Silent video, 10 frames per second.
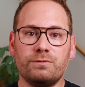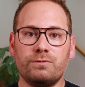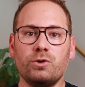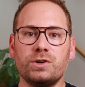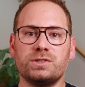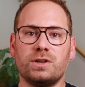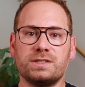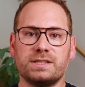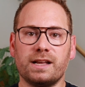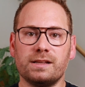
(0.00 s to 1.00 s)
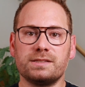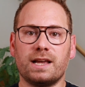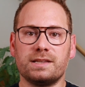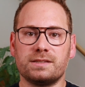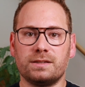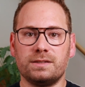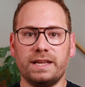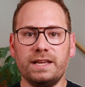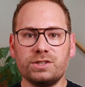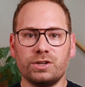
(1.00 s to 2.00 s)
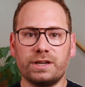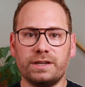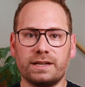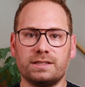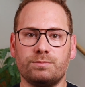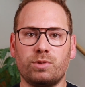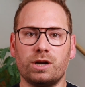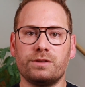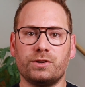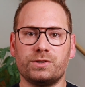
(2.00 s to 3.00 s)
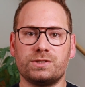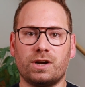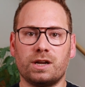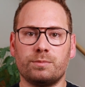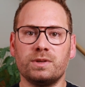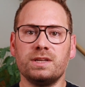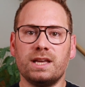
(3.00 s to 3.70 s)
focus on sales as an interconnected part of your startup